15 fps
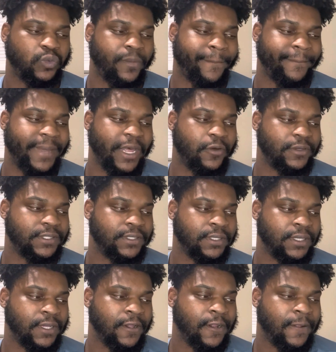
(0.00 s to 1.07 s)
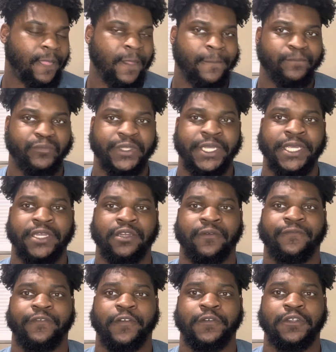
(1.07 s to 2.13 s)
about 10% to
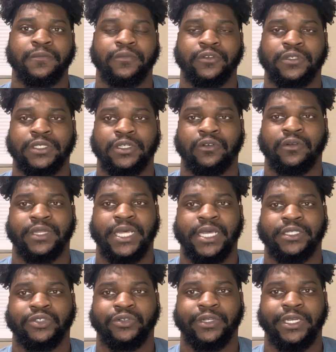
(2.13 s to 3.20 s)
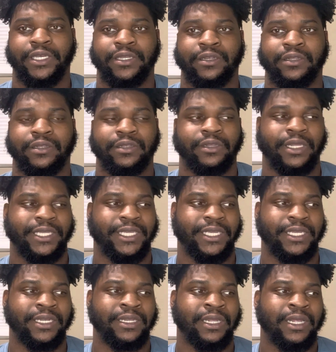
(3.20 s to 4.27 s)
15% on that trade.
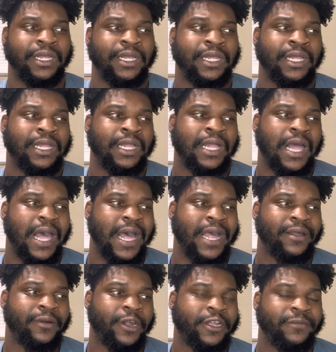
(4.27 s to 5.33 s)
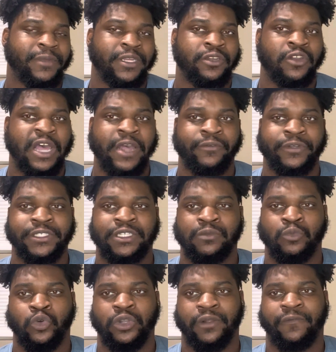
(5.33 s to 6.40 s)
Again, I recommend not risking
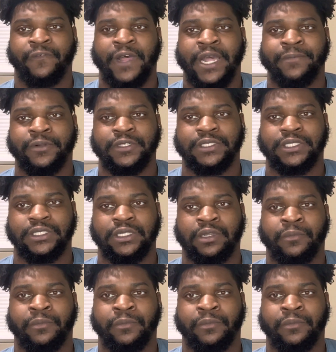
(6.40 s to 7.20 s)
more than 5%,